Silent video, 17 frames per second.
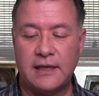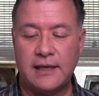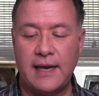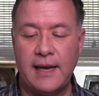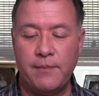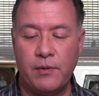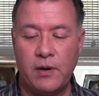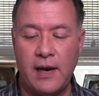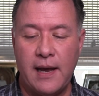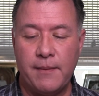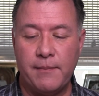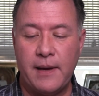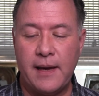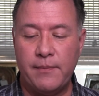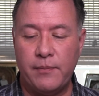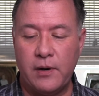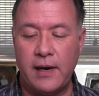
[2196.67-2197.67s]
Abraham,
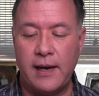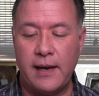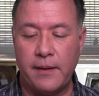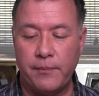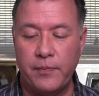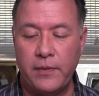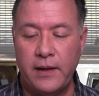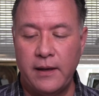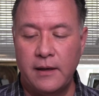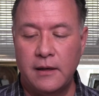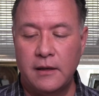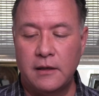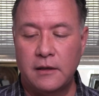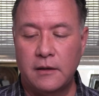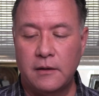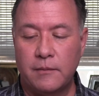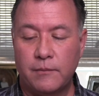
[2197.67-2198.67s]
Abraham,
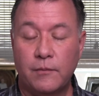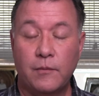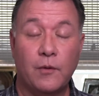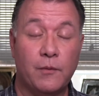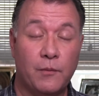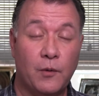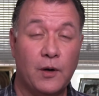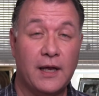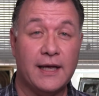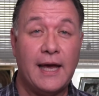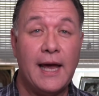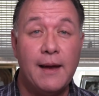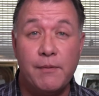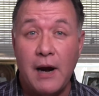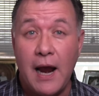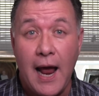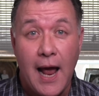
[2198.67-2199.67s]
or more like
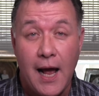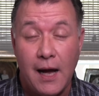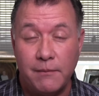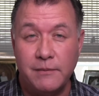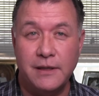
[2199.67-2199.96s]
Abraham,